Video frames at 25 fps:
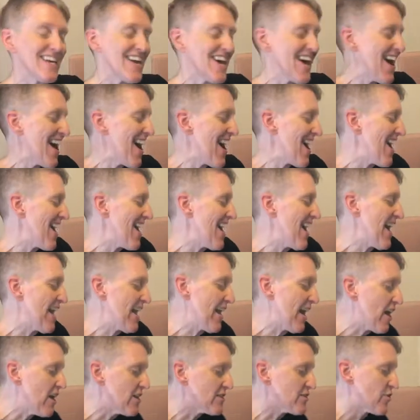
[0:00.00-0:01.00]
And
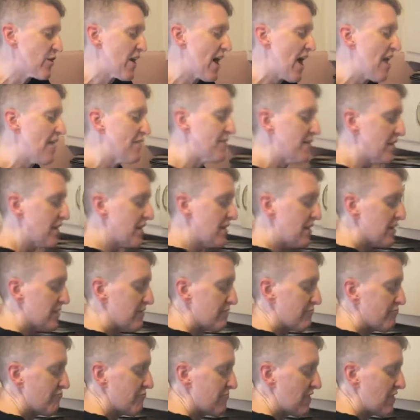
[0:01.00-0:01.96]
I also have a